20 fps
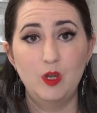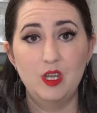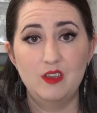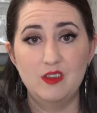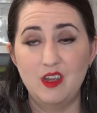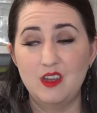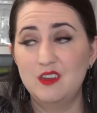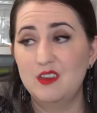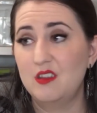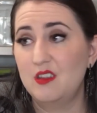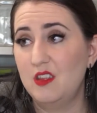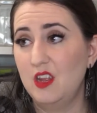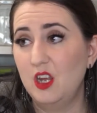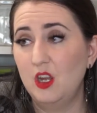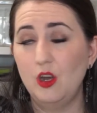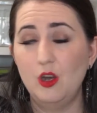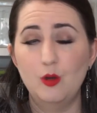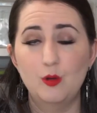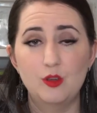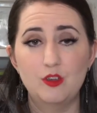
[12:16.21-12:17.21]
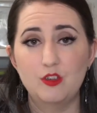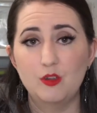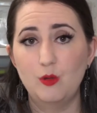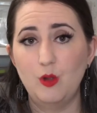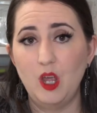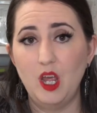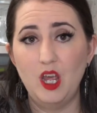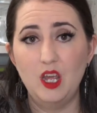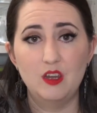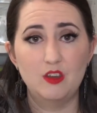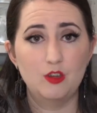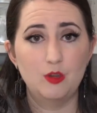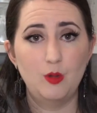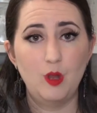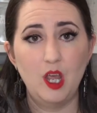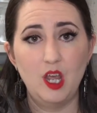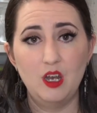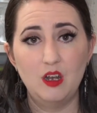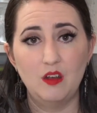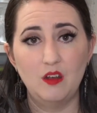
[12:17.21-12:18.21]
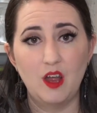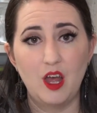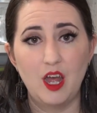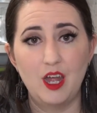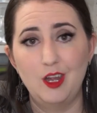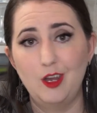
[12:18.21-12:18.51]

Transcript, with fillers: we tend to think oh it's okay it's okay to lie